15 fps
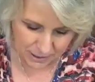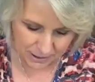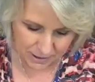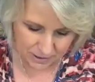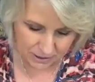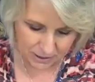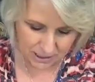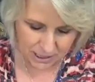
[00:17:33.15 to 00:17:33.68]

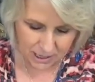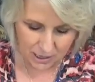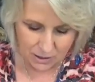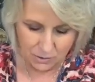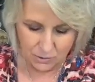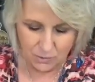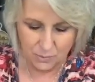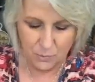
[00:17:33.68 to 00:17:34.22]
bound.
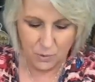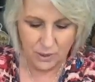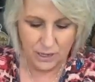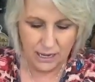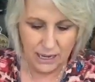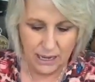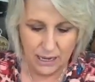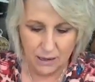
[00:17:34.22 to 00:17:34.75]
A little
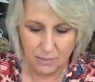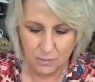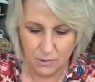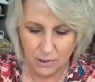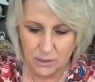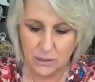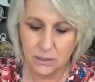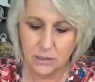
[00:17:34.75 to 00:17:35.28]
more
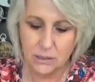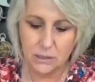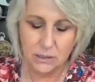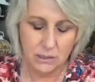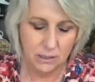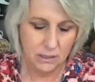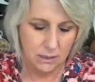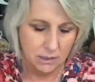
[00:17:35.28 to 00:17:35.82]
cameras.